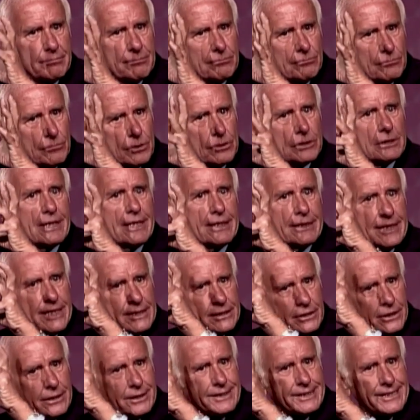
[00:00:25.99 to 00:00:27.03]
looks like
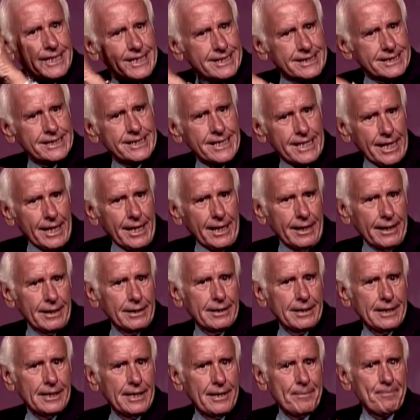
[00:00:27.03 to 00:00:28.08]
that's going to take 10.
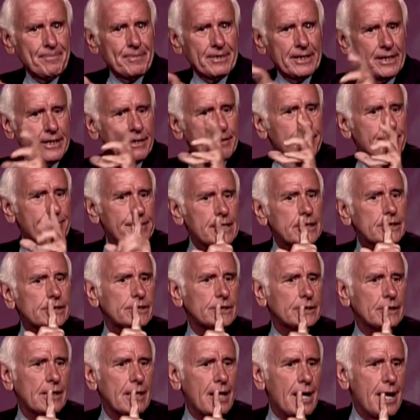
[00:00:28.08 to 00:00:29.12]
Give
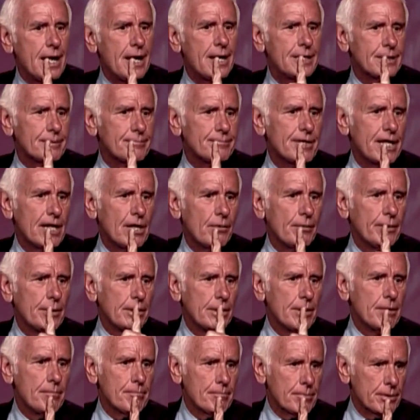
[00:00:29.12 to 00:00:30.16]
each item now a
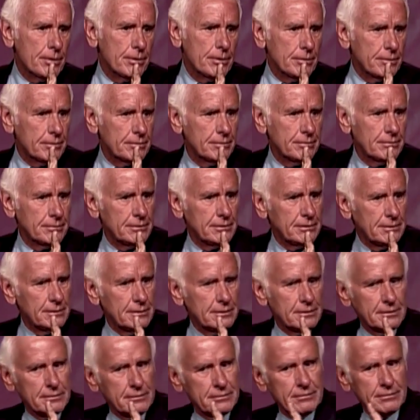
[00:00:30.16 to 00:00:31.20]
number
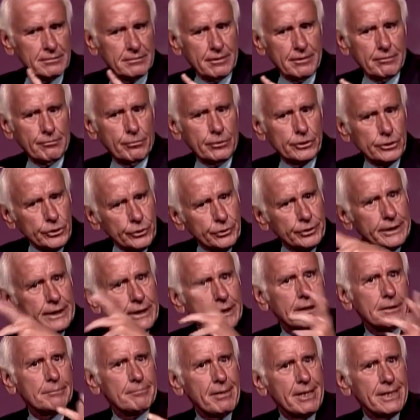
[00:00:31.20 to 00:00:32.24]
of what you
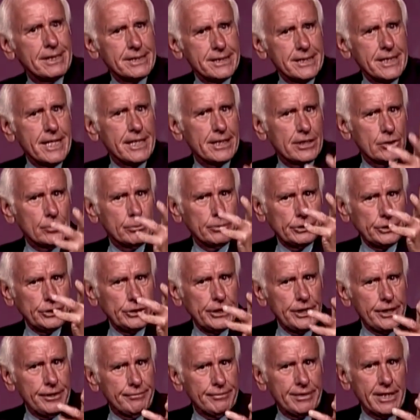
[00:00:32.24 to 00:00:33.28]
think it might take to
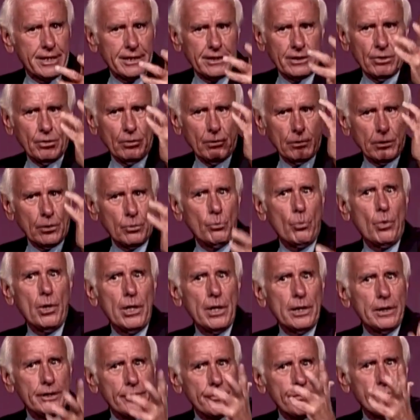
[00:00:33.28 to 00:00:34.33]
achieve that goal, a
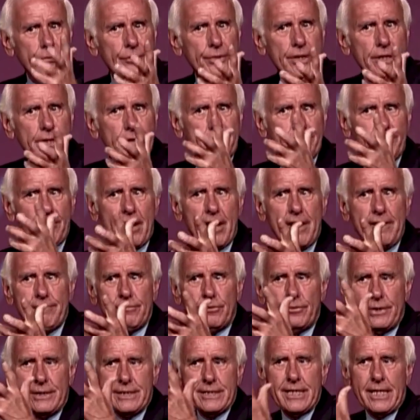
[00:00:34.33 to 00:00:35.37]
1, a 3, a 5,
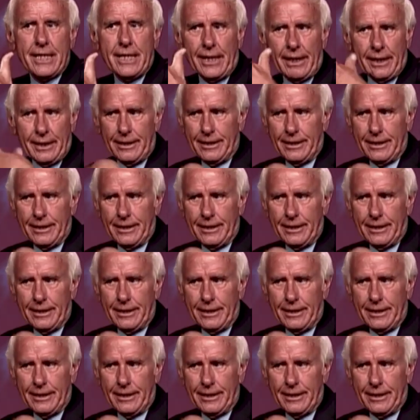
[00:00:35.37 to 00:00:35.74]
or a 10.